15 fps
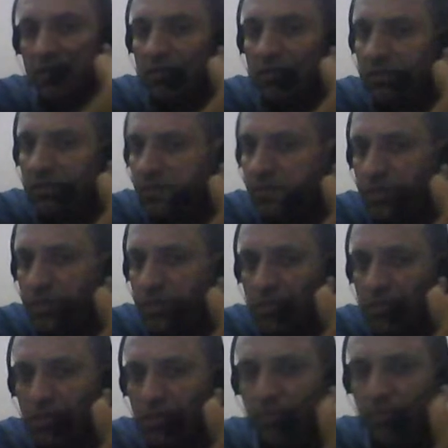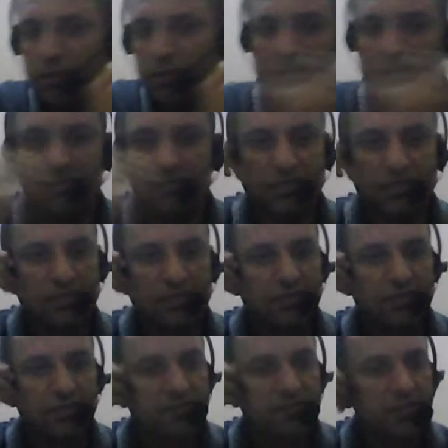special importance
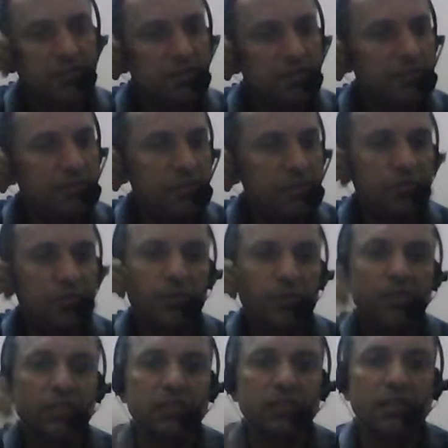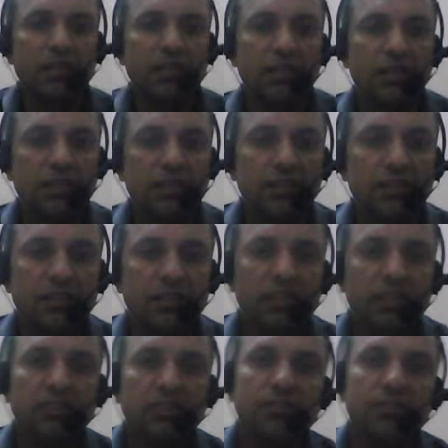when movements are done in
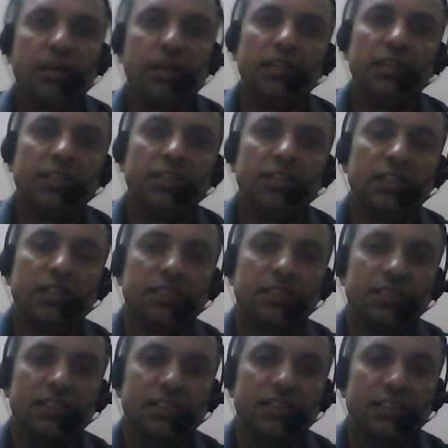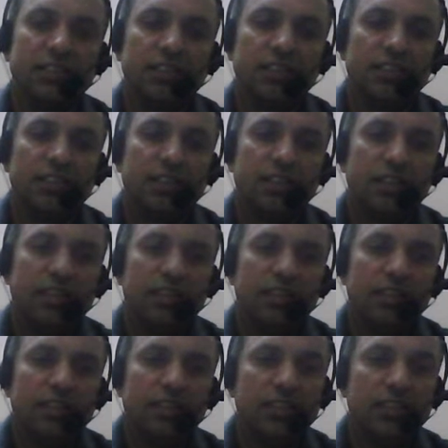small area.
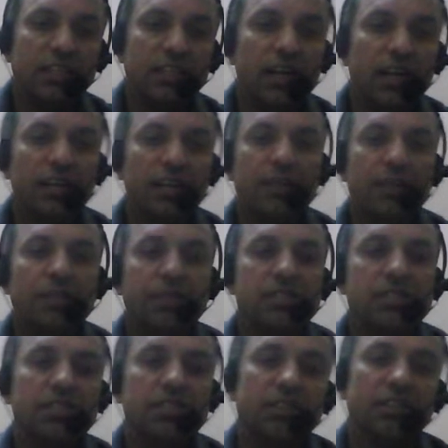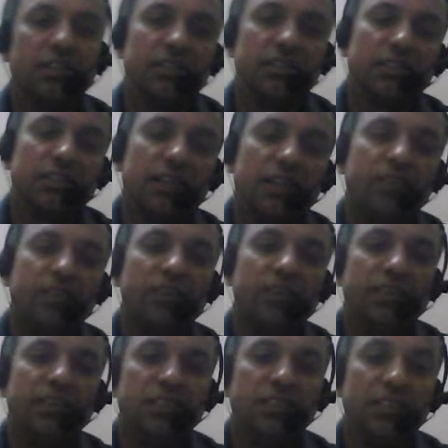Then adaptation
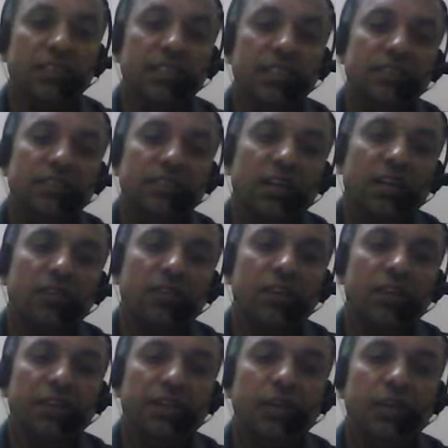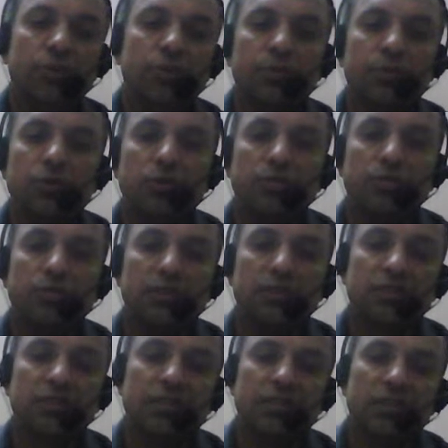ability. It is the ability of sports
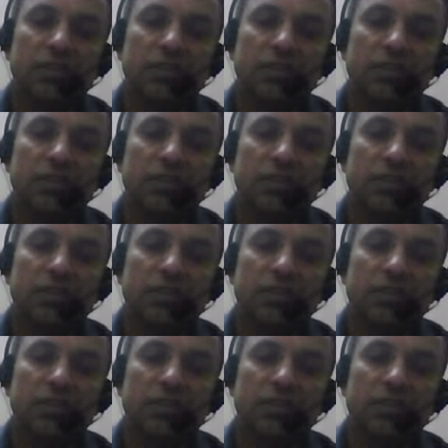person